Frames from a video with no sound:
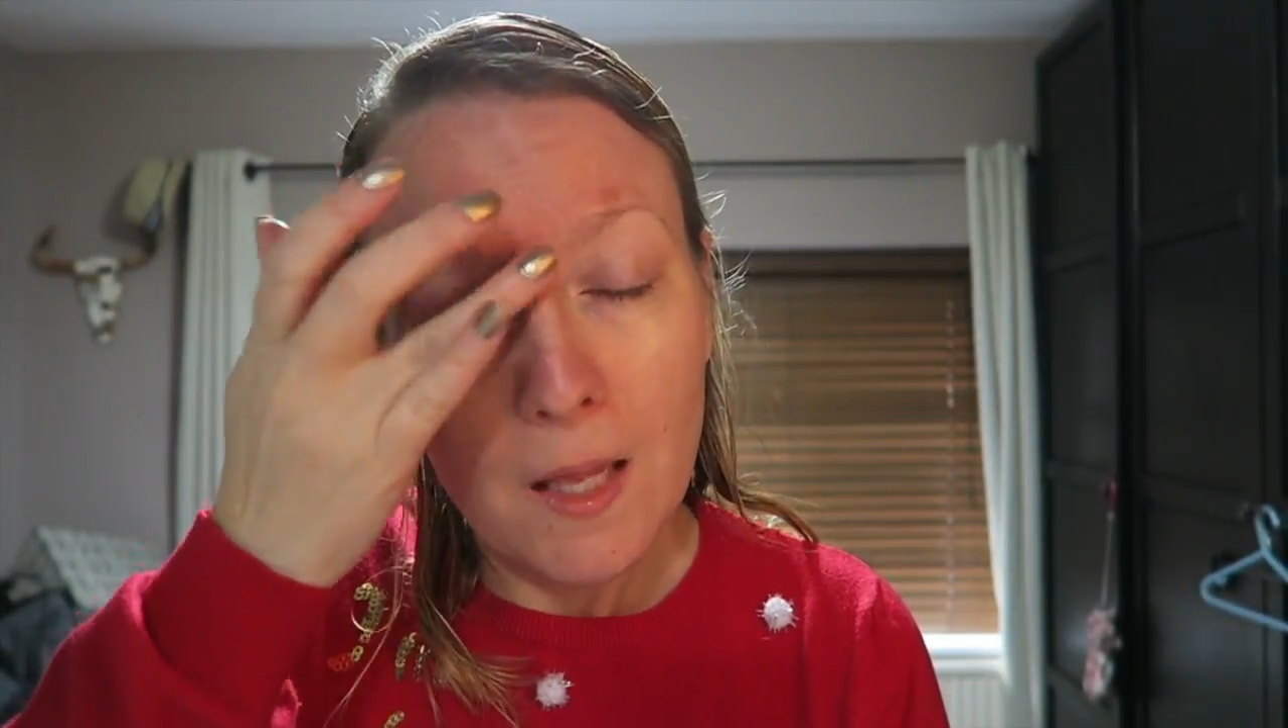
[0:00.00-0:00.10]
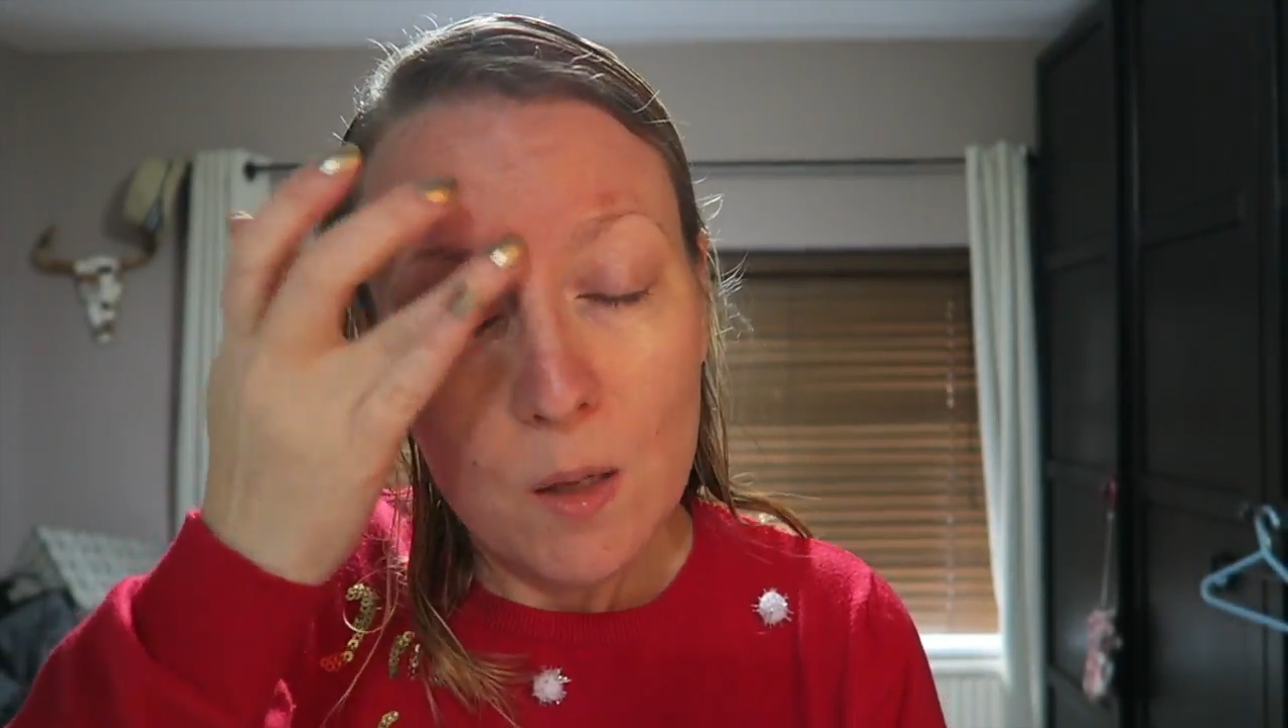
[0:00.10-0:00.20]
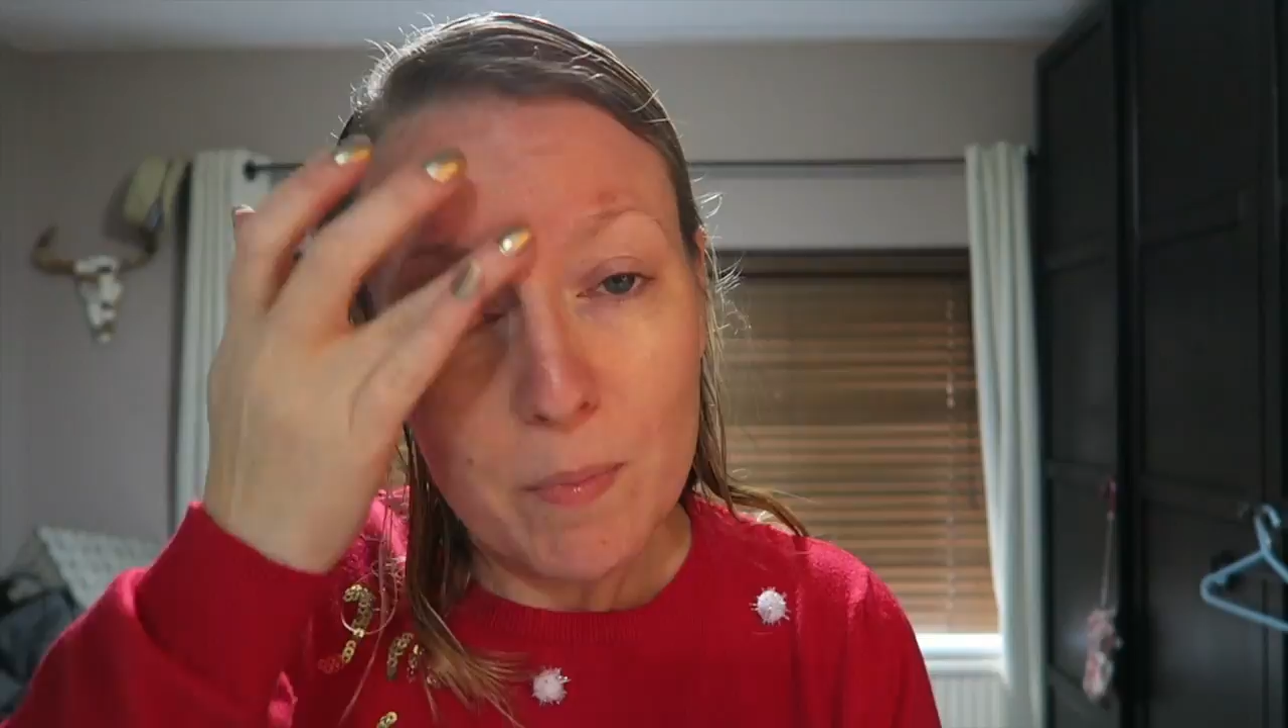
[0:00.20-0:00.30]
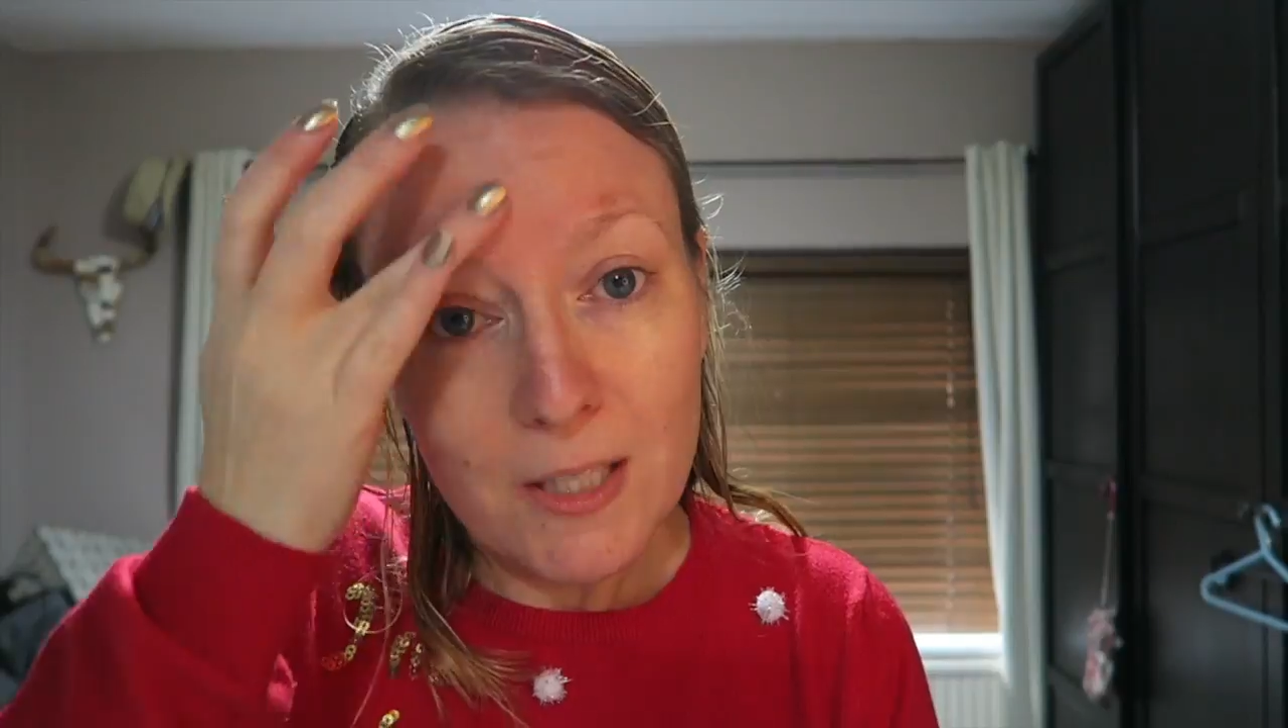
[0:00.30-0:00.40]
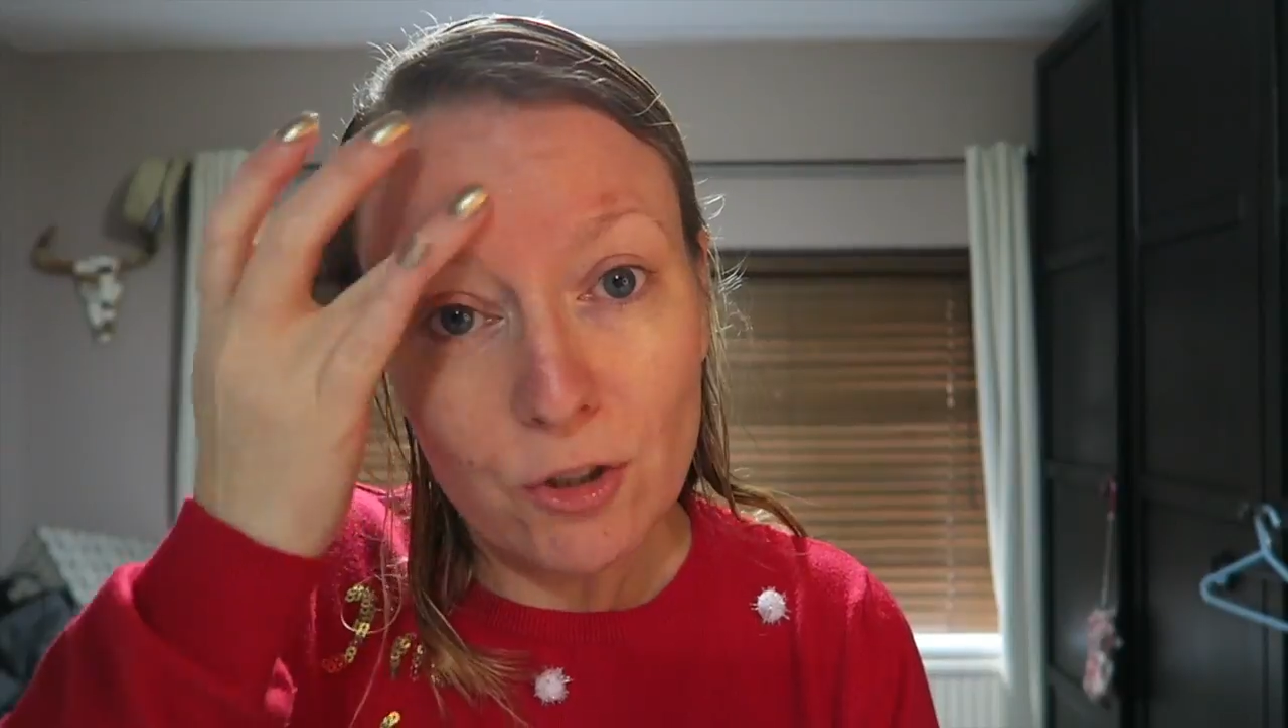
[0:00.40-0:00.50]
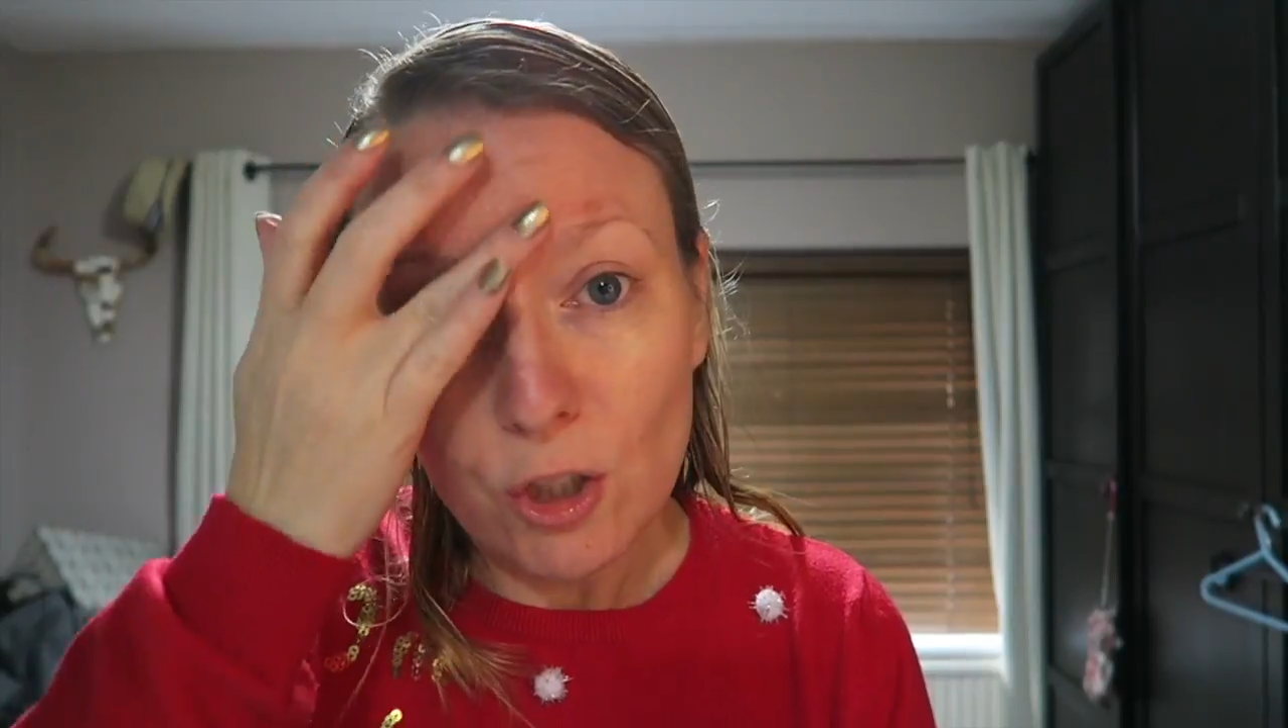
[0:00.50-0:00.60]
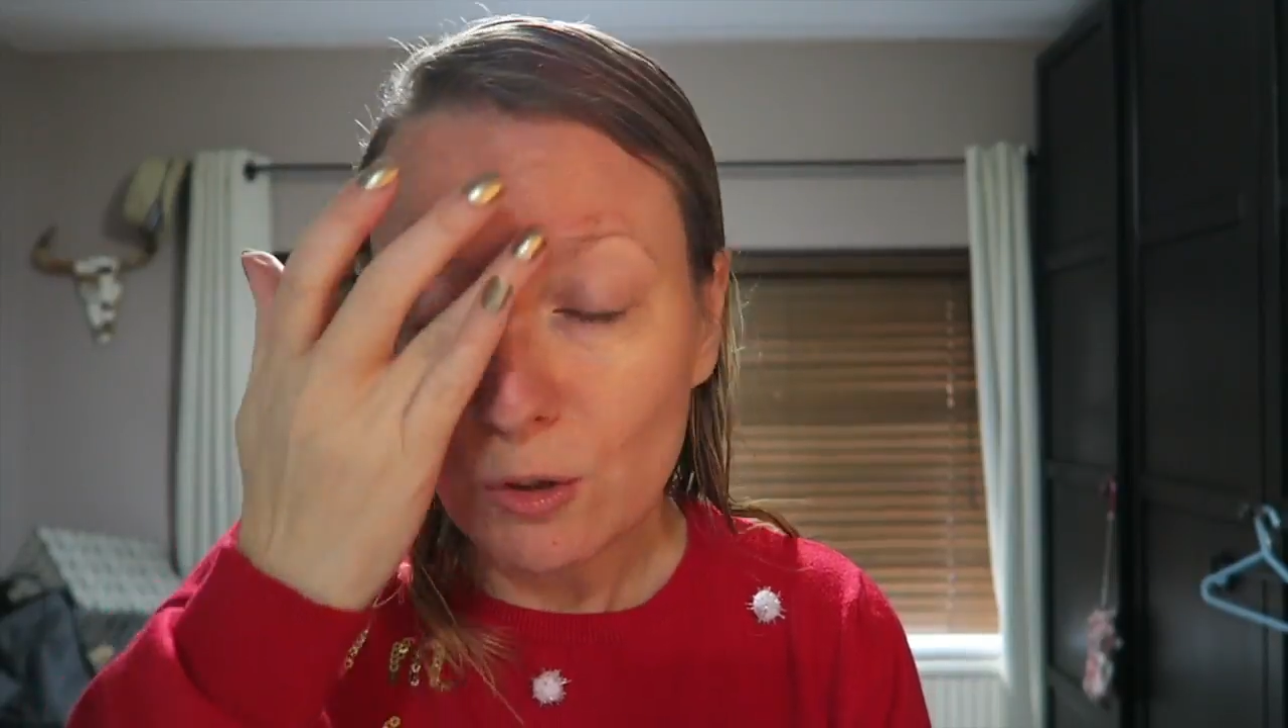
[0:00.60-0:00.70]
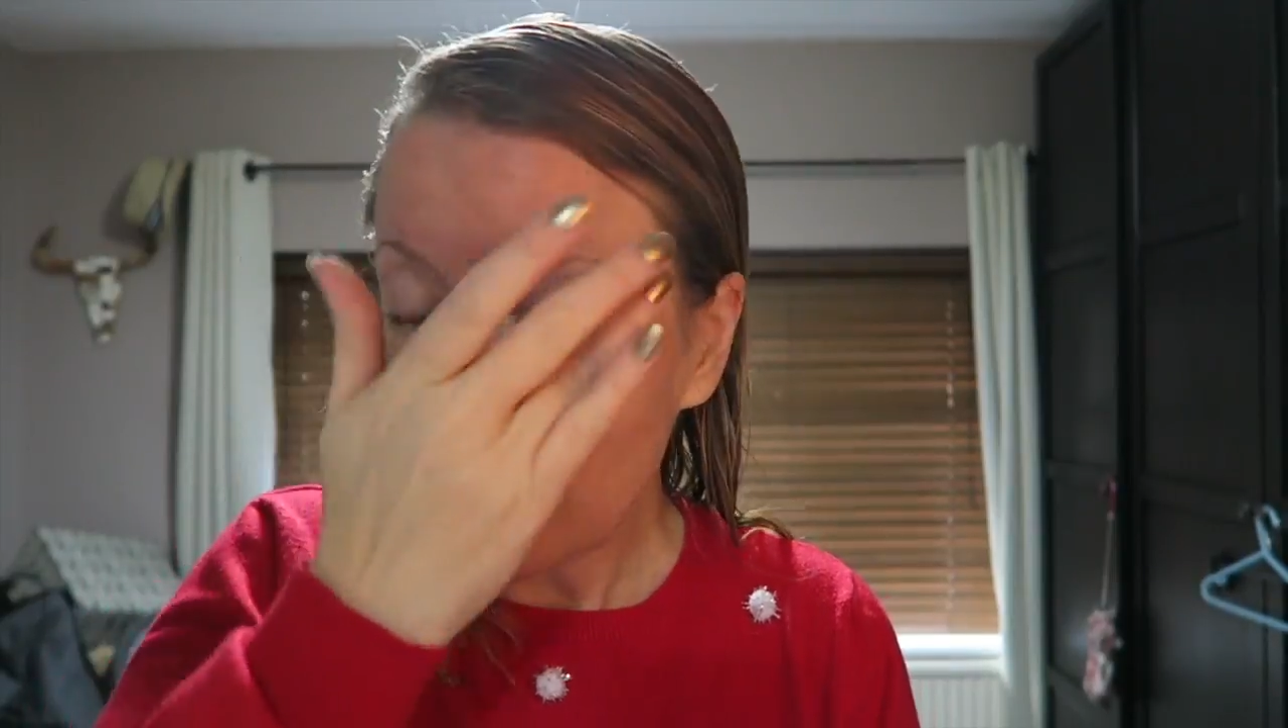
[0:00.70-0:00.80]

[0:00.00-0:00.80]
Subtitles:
but because I knew